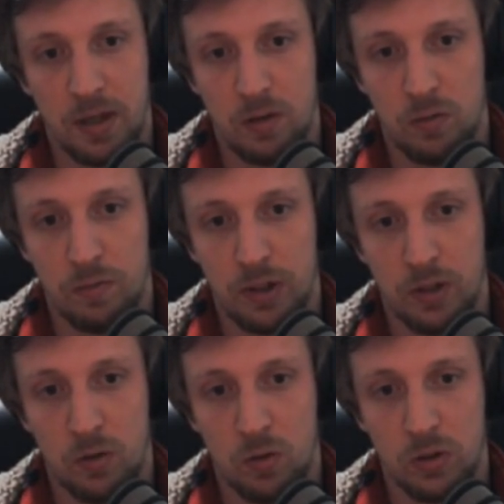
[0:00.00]

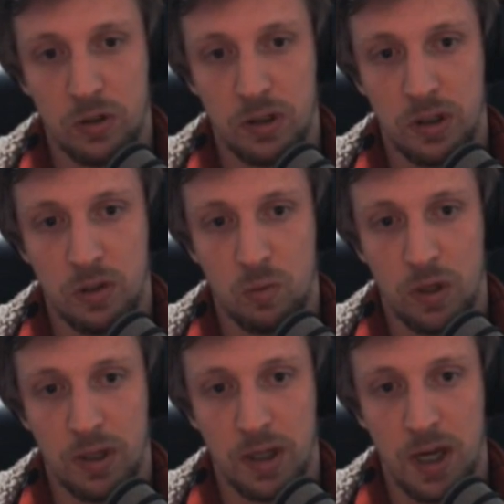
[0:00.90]
Reveal or conceal
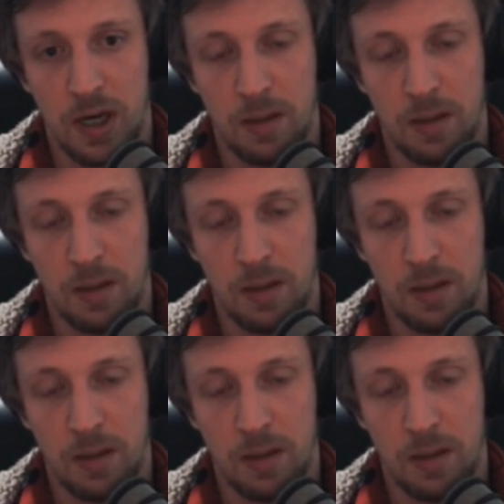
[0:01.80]
one card